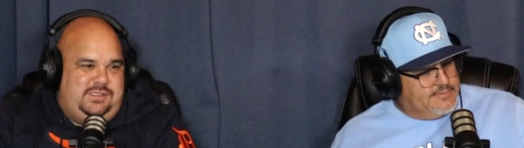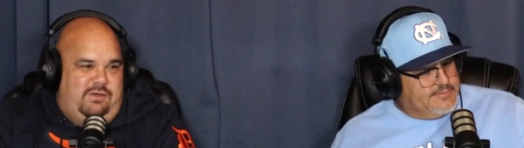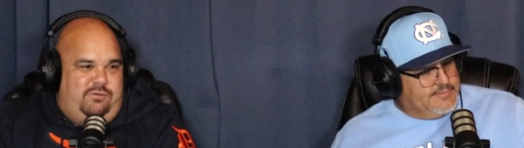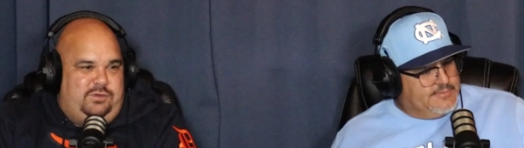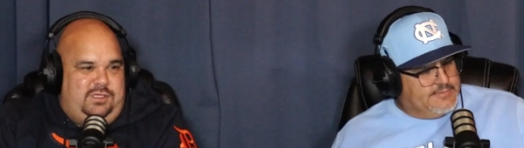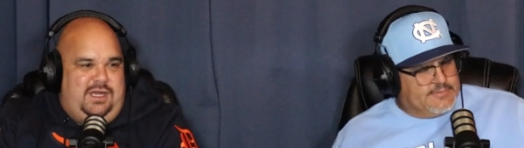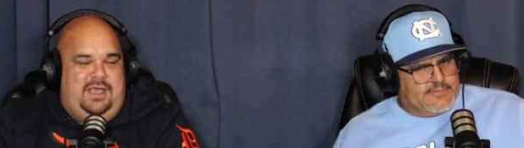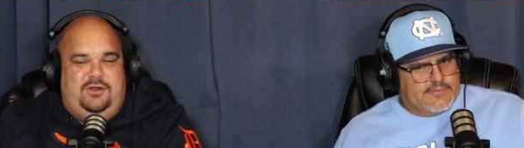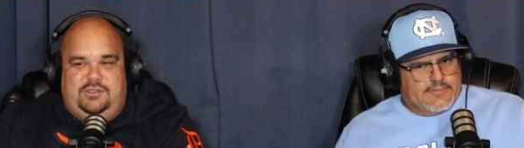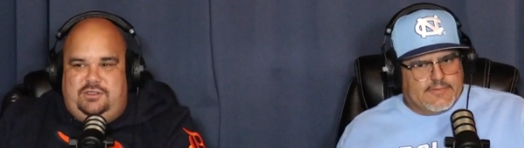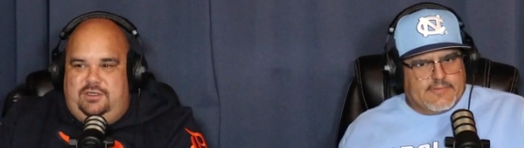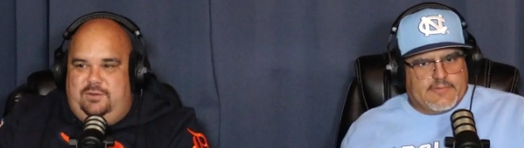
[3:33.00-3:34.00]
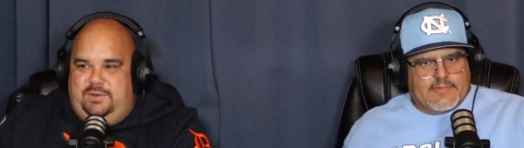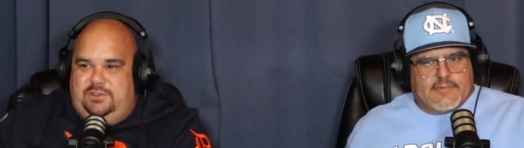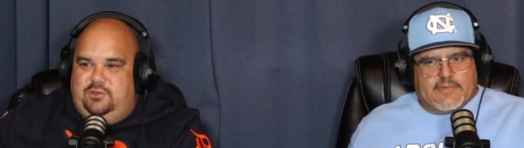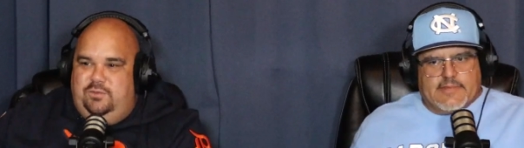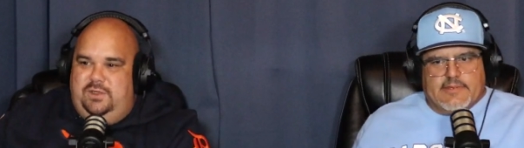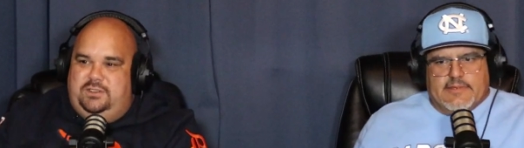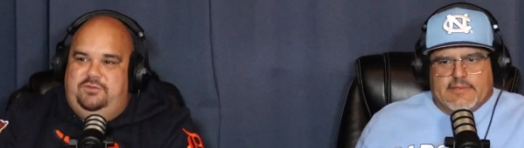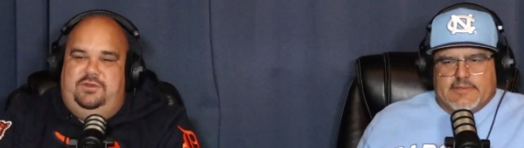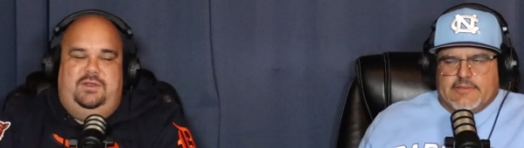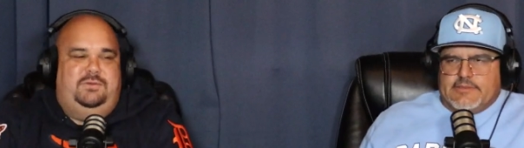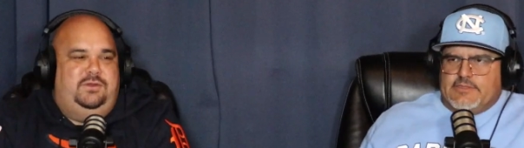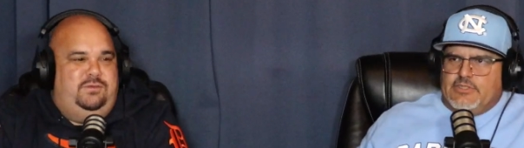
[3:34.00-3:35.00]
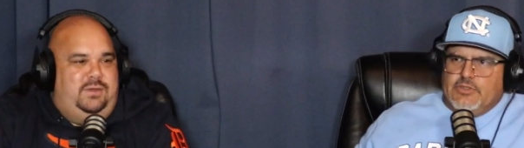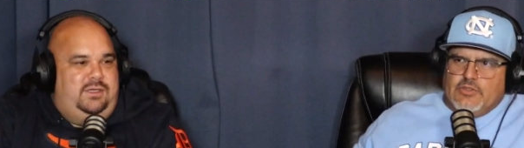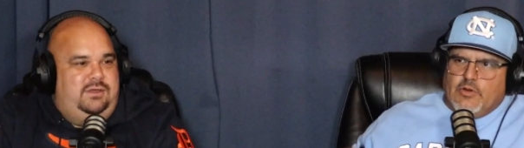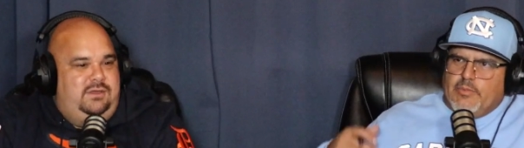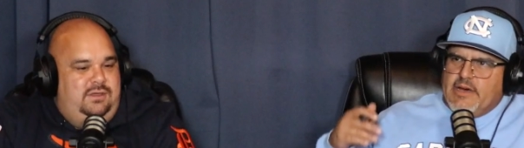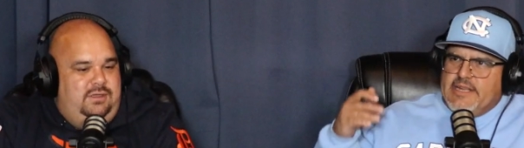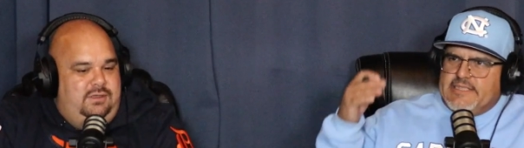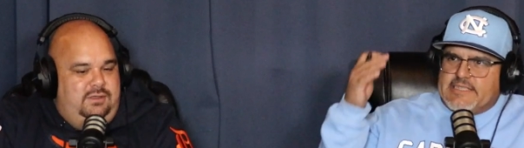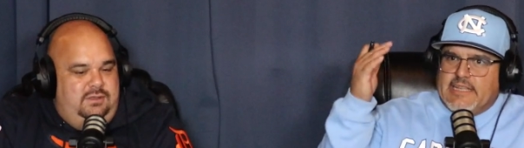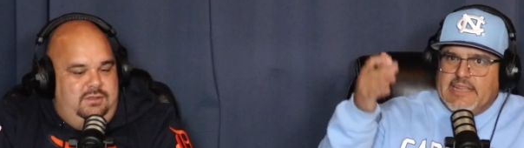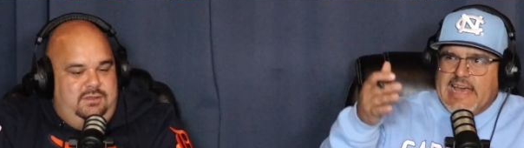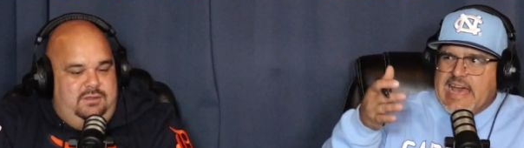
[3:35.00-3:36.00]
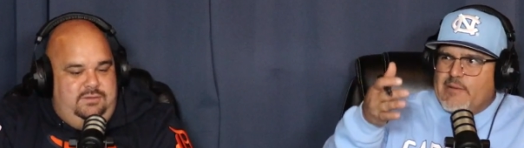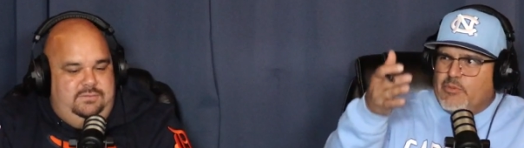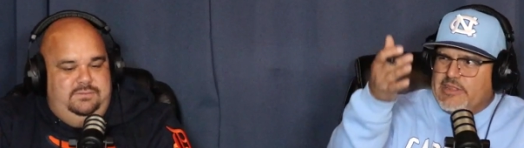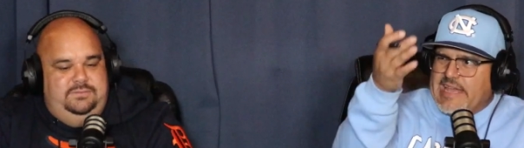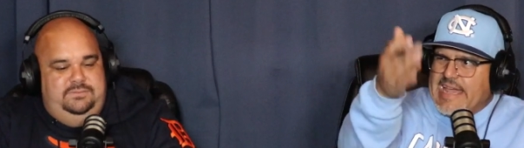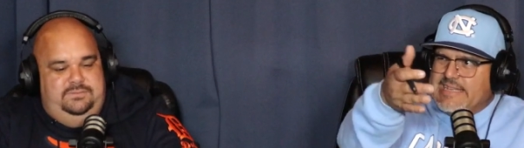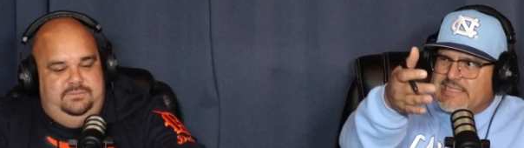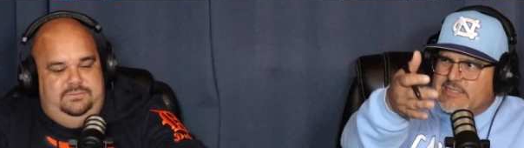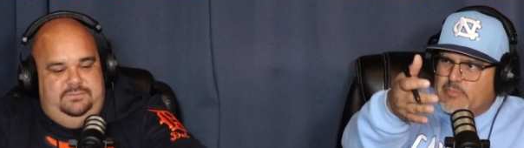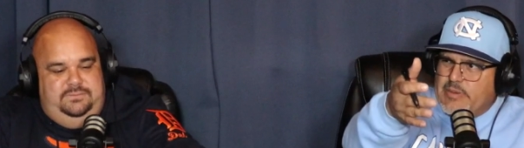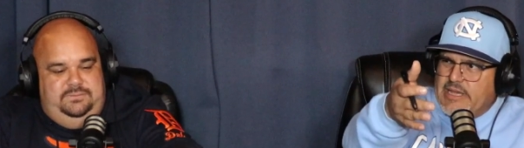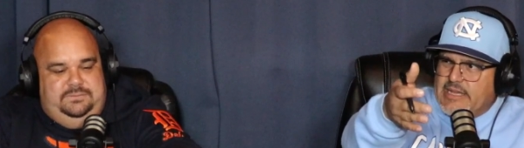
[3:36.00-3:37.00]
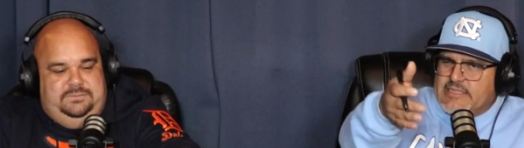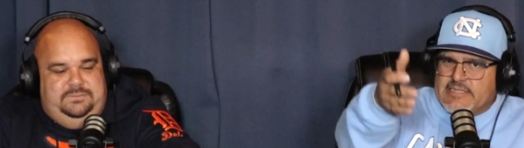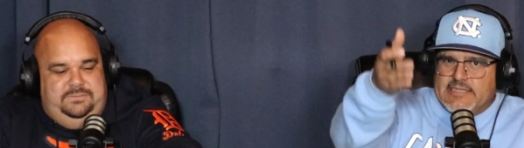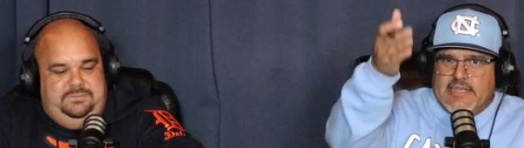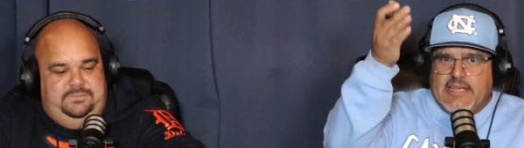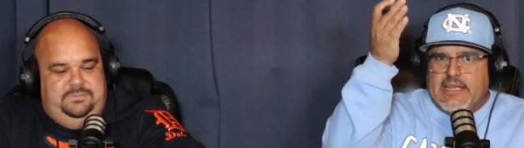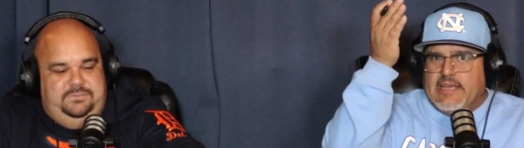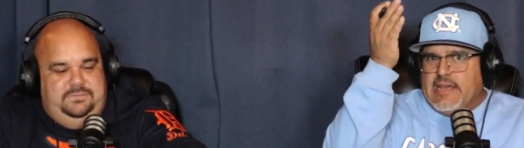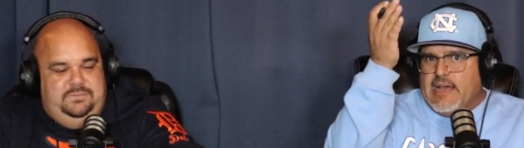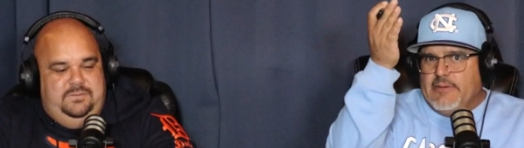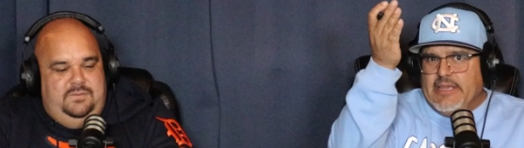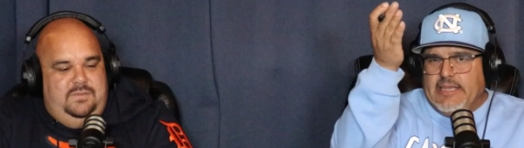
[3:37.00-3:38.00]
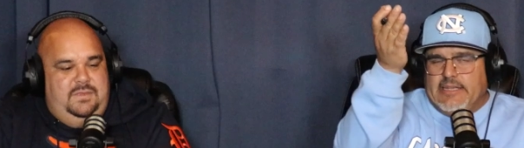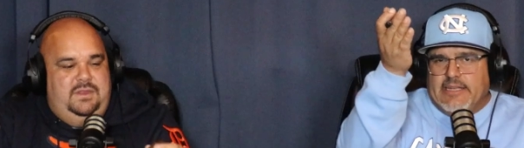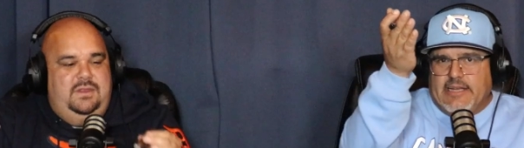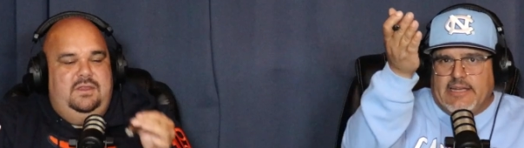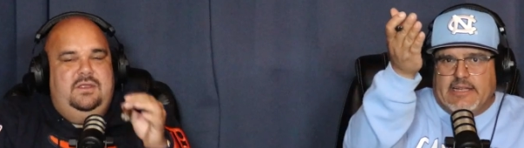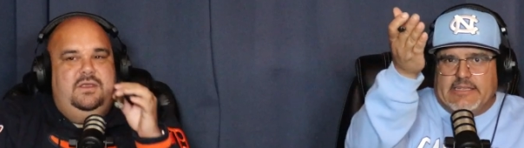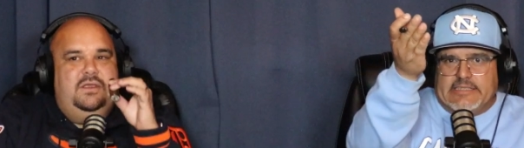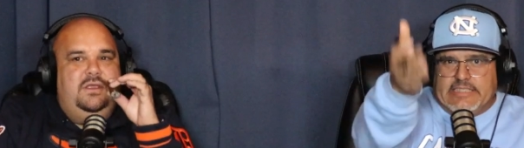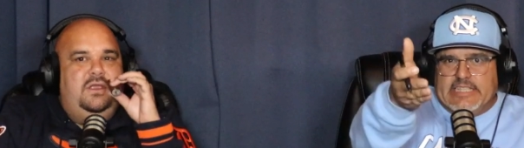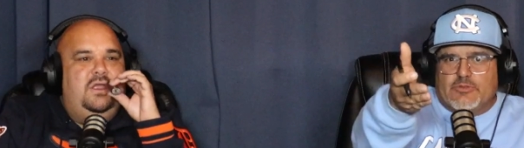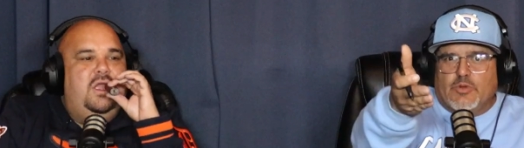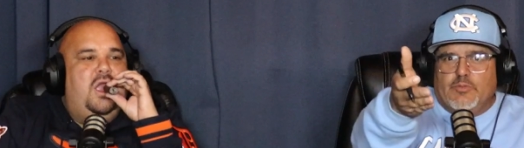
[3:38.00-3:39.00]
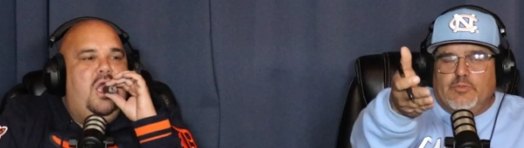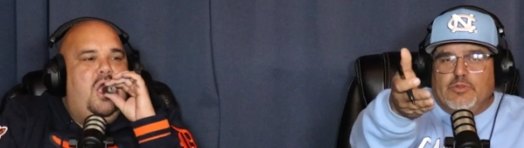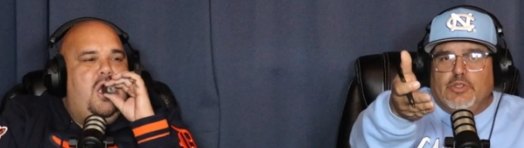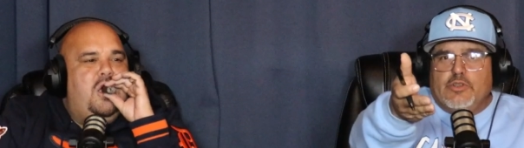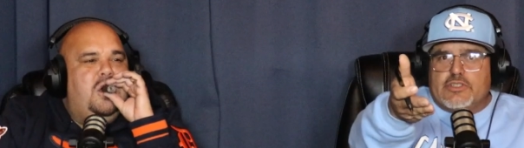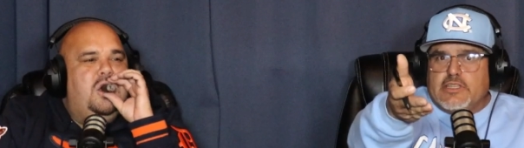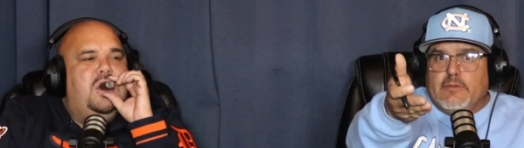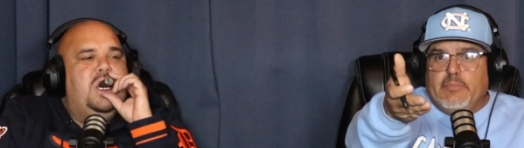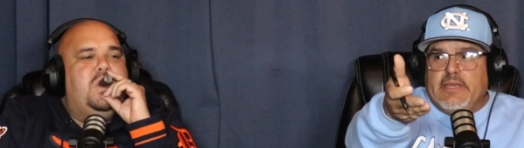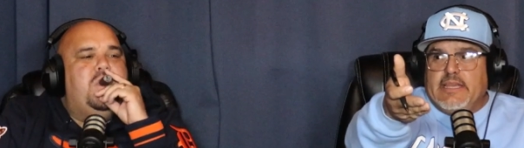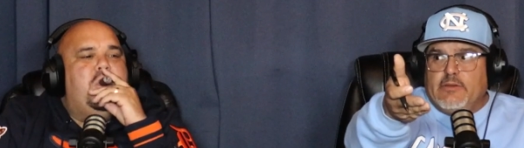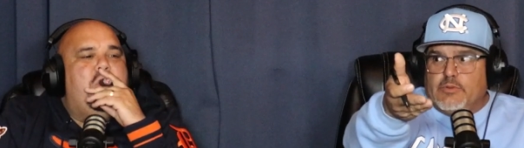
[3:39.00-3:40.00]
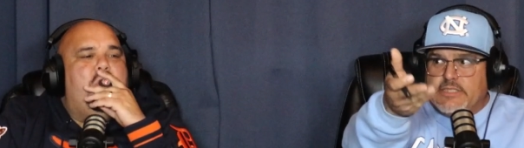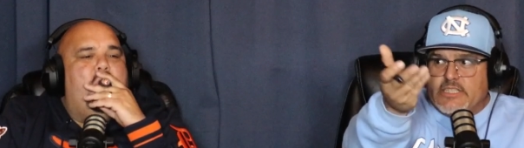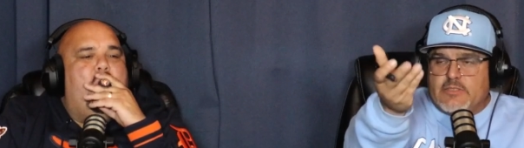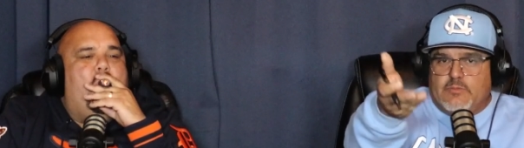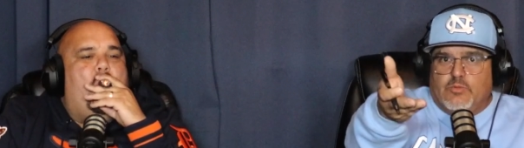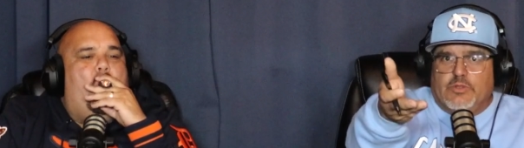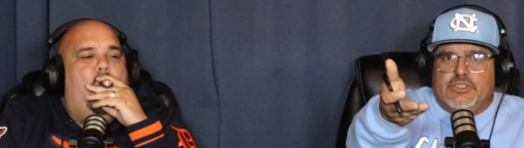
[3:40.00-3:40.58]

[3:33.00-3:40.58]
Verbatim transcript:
Speaker 1: one. The Niners are going to be too much for them this Two
Speaker 2: week. nobodies collab with Aces picks. I mean, uh, this would usually be would this would you